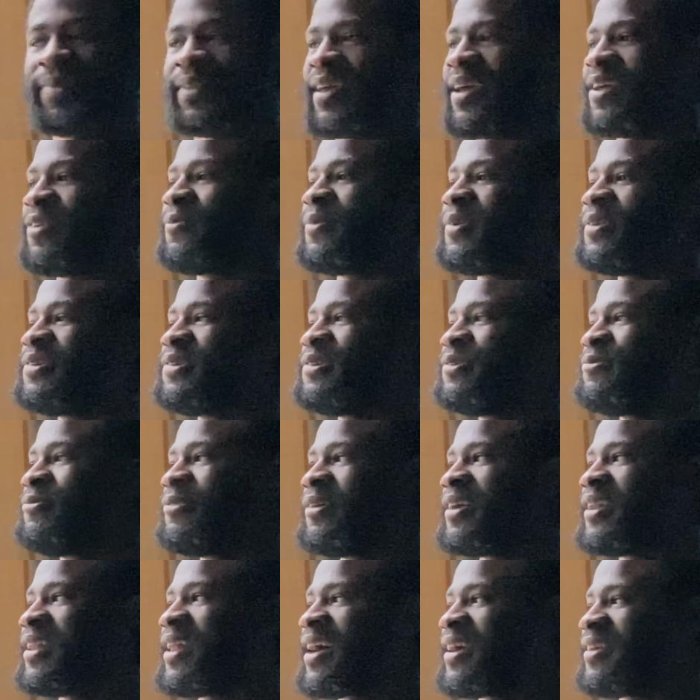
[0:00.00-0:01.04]
And once you
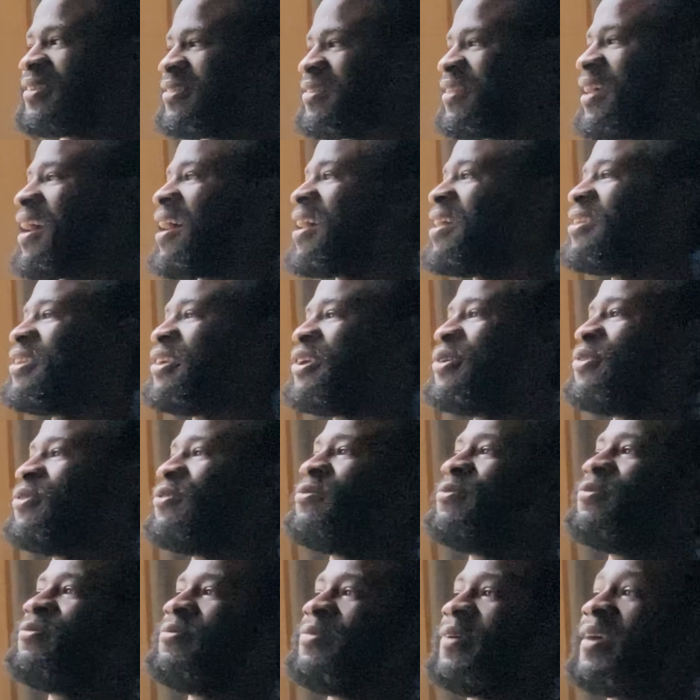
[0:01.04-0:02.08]
realize that, you
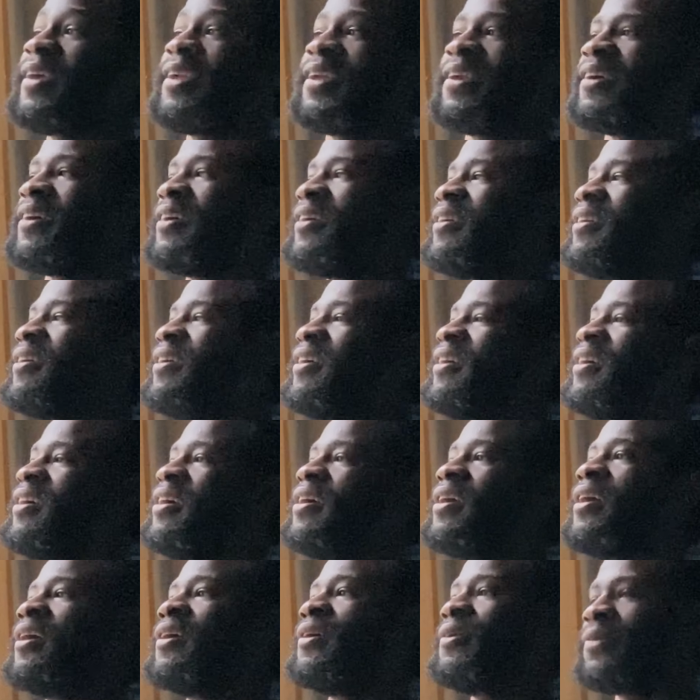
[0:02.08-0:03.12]
figure,
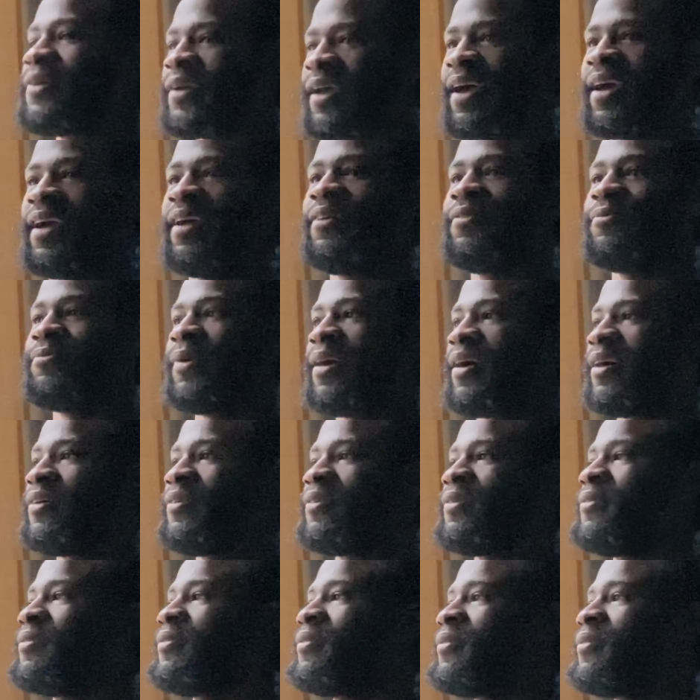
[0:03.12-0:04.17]
okay, well,